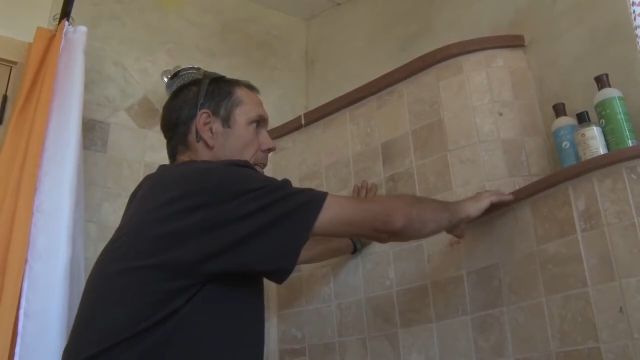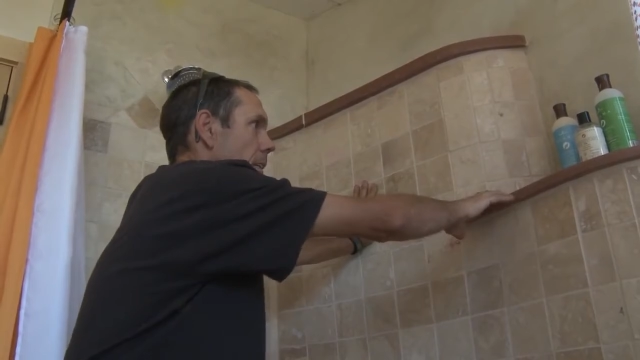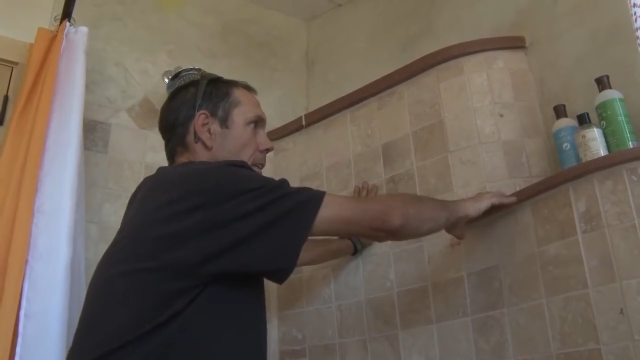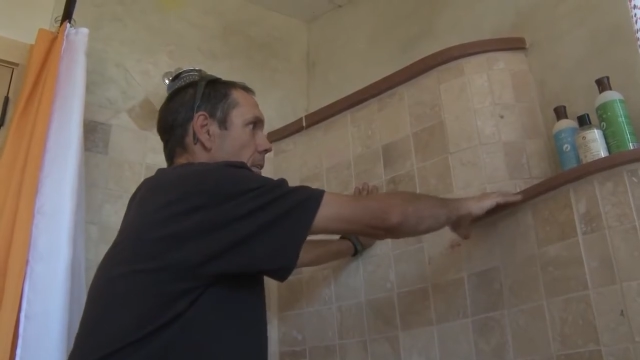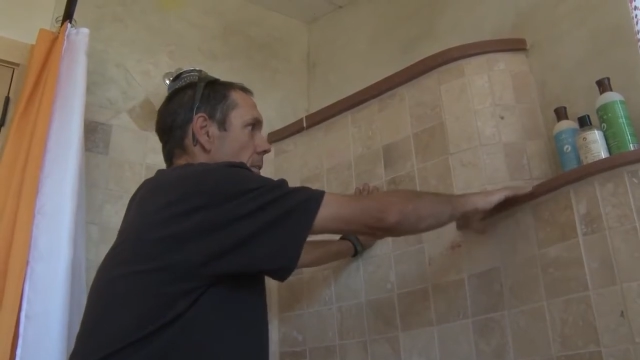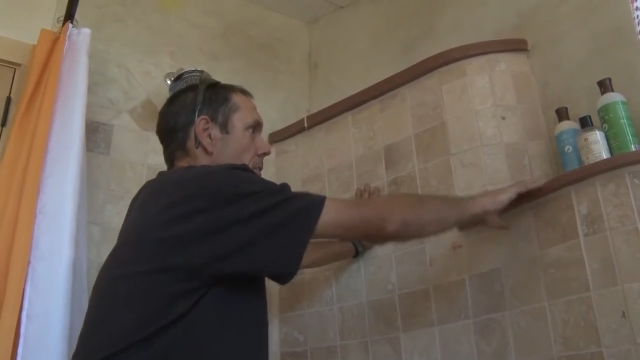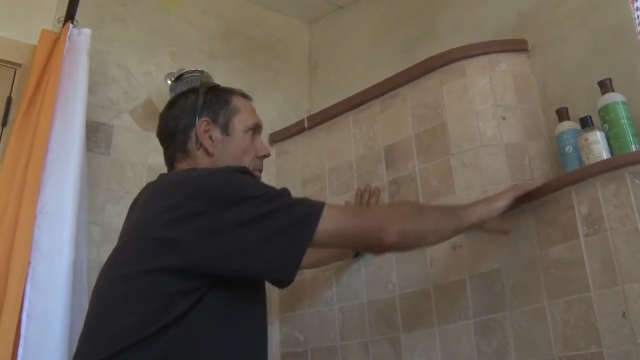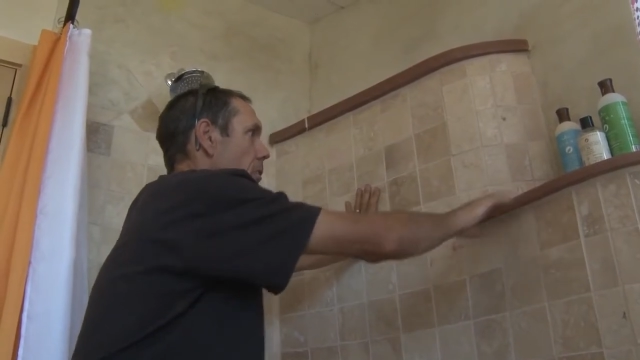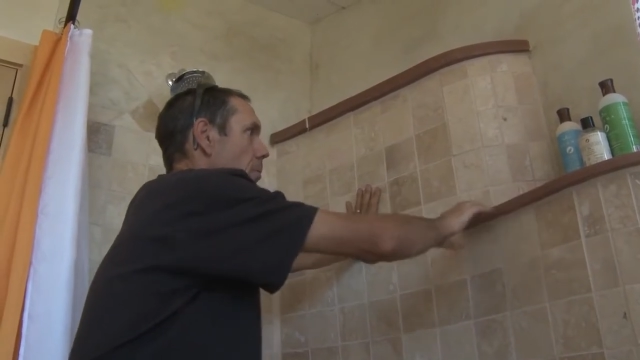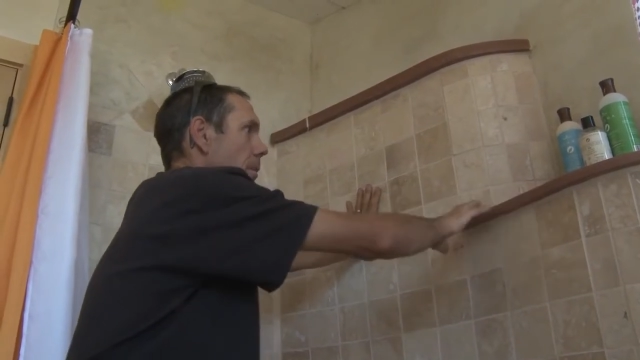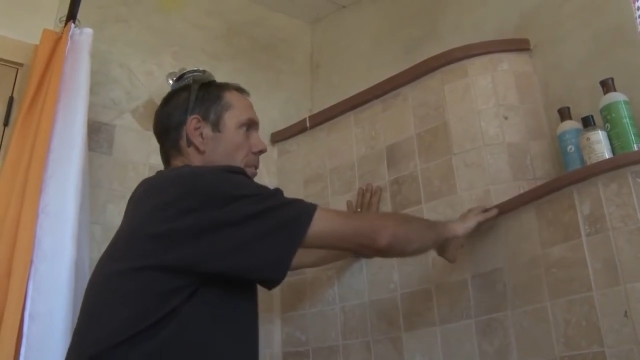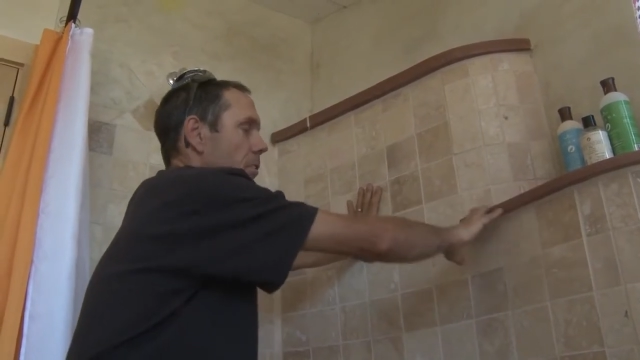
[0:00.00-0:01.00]
You know, just
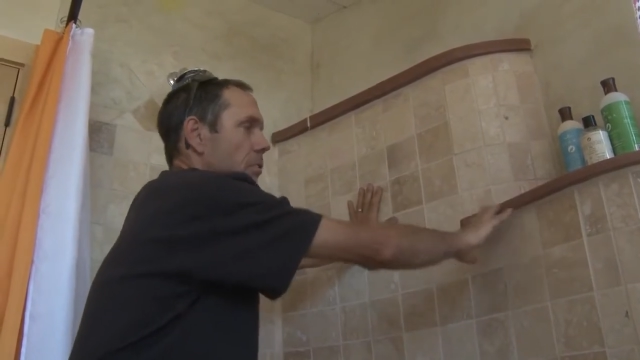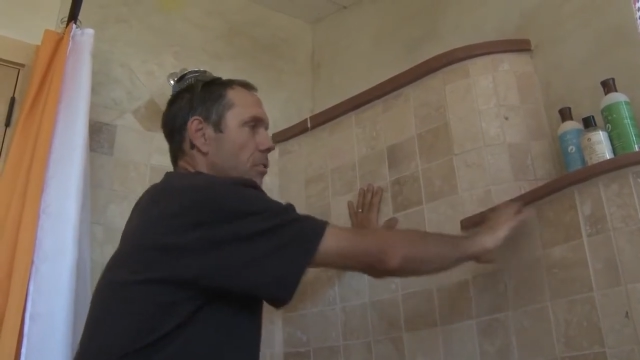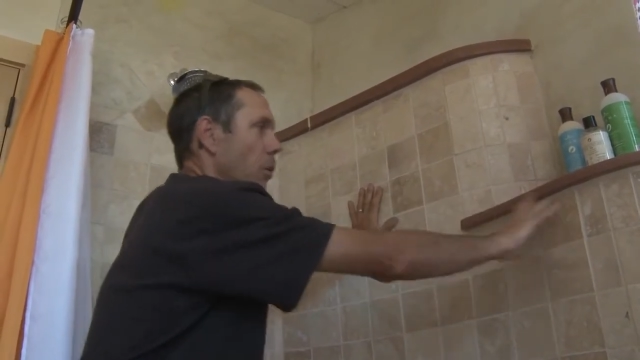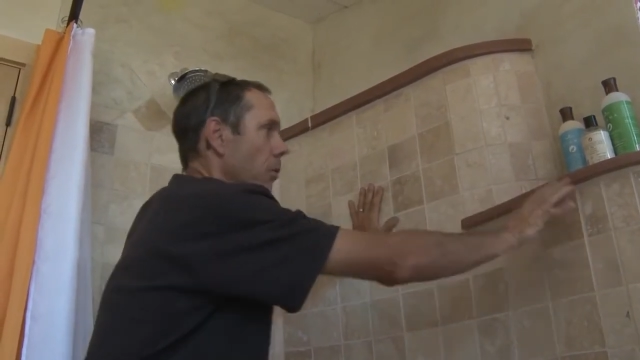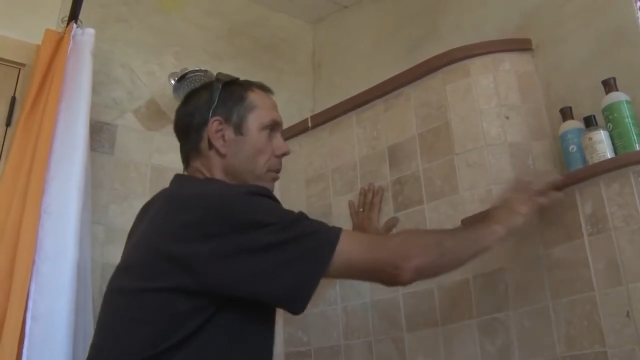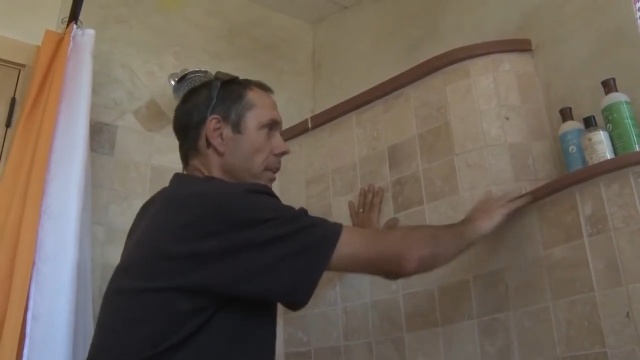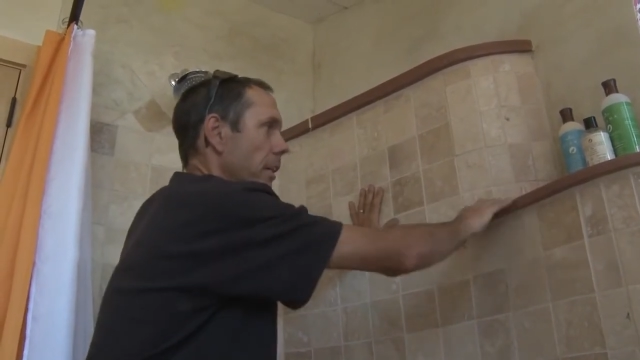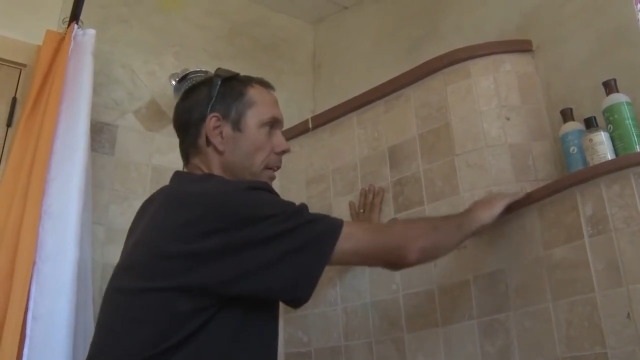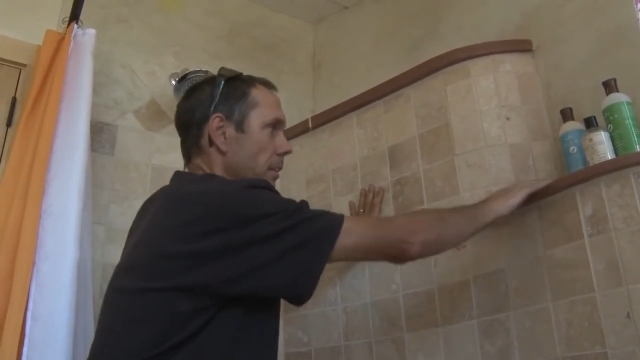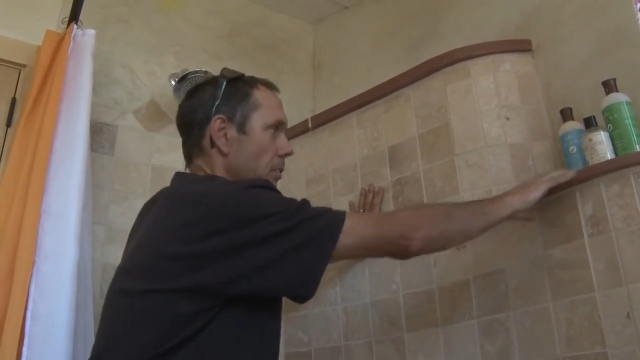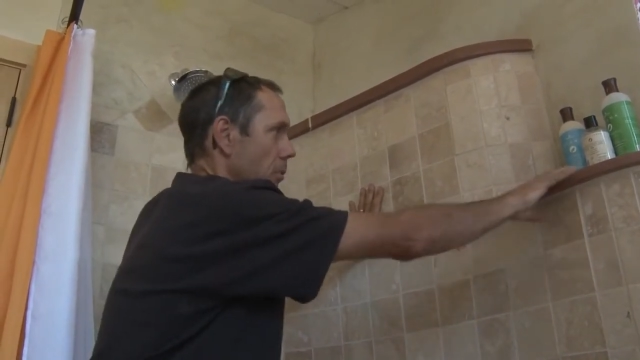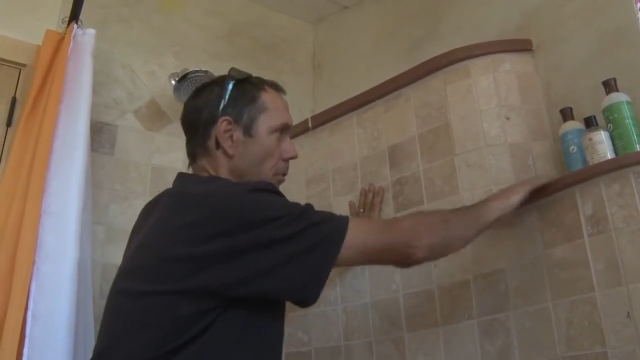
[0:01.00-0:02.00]
2 pieces of stone that I
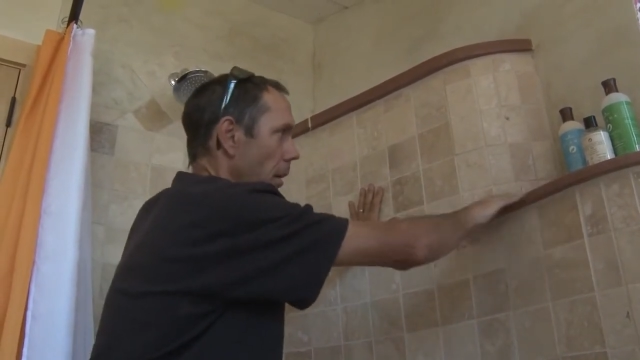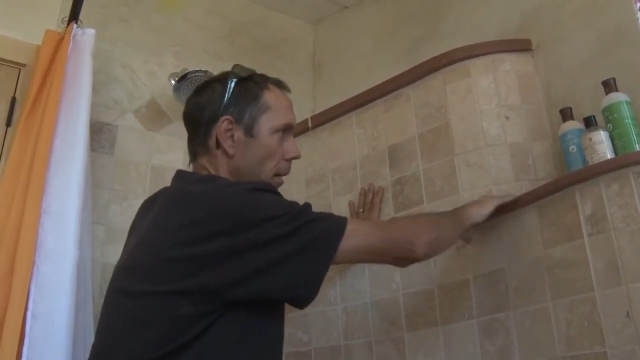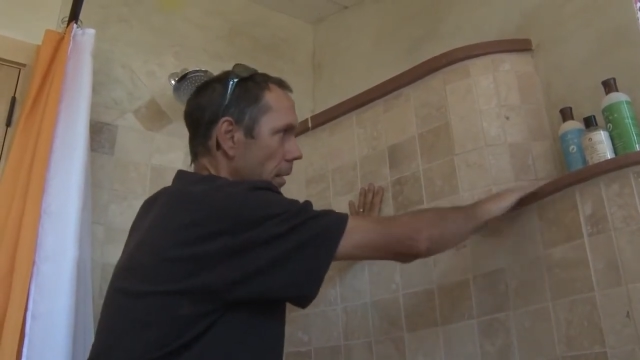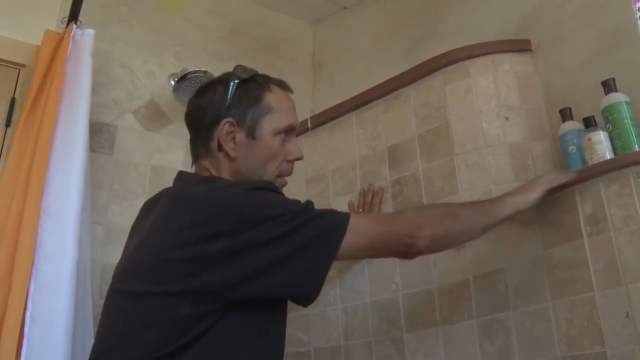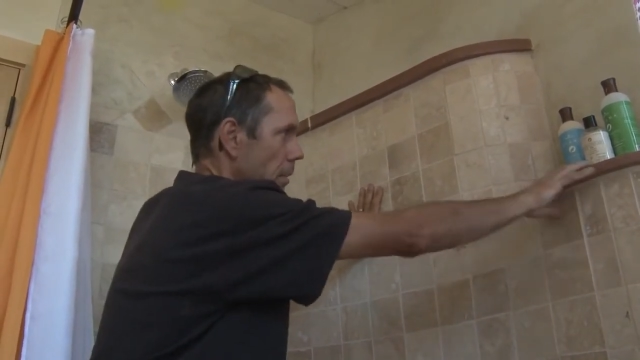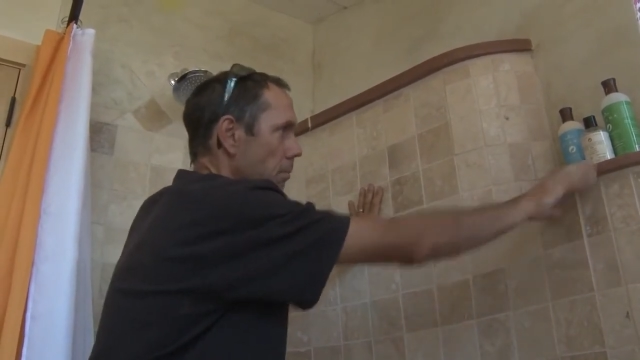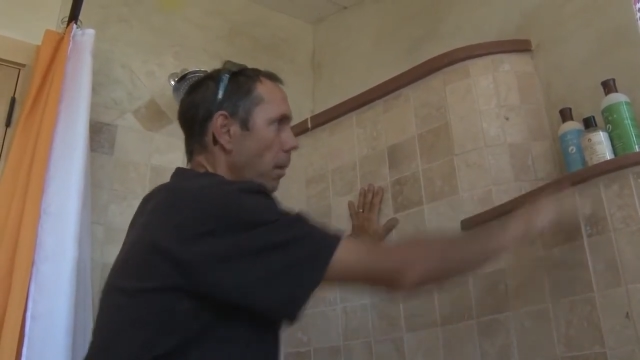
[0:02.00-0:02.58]
just grinded and